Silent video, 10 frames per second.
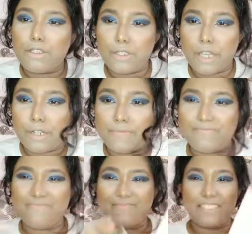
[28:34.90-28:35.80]
So yeah,
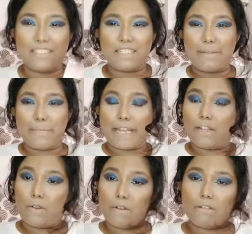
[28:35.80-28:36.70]
this is a
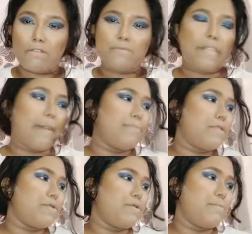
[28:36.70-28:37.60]
combined look. I'm
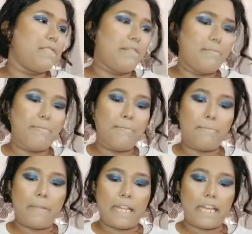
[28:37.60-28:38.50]
just going to be
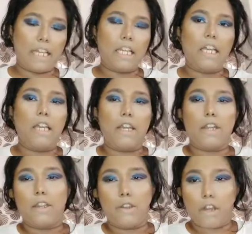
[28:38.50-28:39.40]
simply
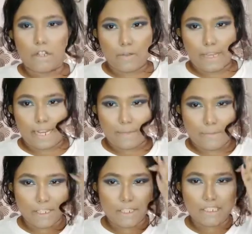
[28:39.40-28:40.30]
not doing any
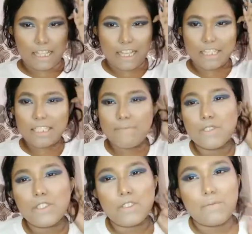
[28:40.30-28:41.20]
much things. I'm
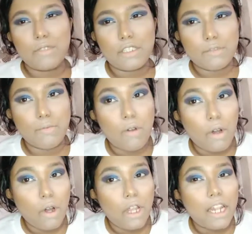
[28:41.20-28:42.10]
just going to put a
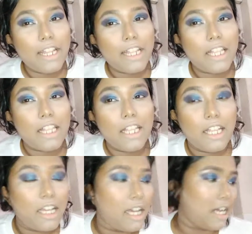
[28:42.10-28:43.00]
small little
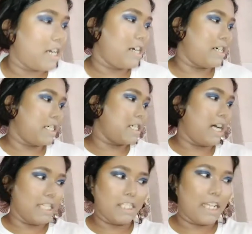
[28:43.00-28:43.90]

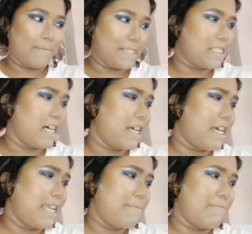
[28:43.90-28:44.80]
kajal and
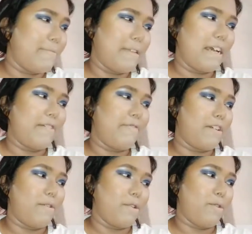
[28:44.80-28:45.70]
mascara, and
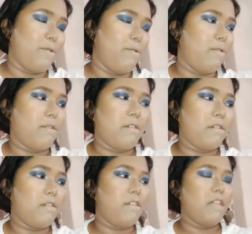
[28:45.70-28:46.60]
we're good to go.
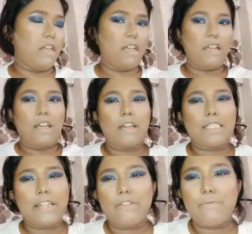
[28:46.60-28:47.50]

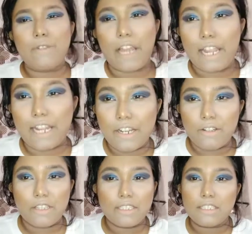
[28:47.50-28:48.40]
Because I don't want to put
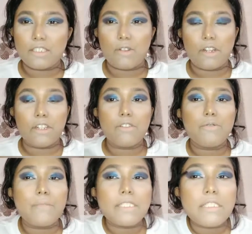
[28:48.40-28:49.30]
eyeliner on this. This is already
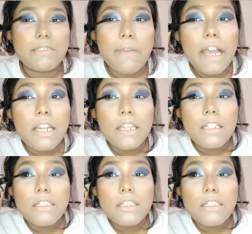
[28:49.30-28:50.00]
too much impact.